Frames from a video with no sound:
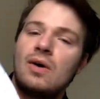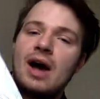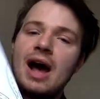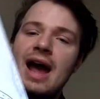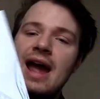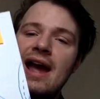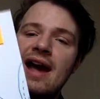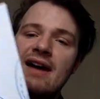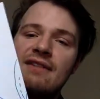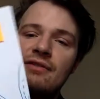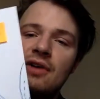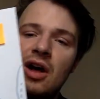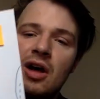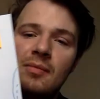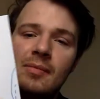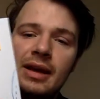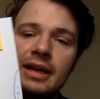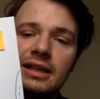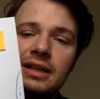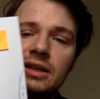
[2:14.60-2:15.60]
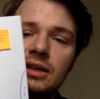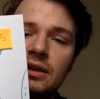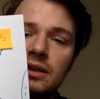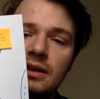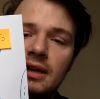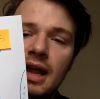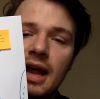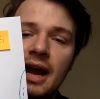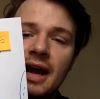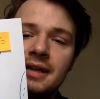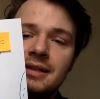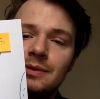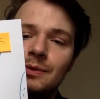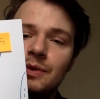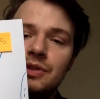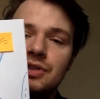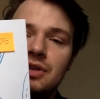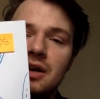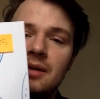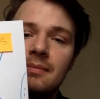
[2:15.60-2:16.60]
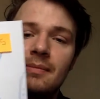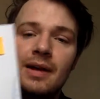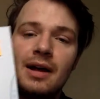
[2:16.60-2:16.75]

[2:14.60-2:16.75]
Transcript: I have all my little lines, which are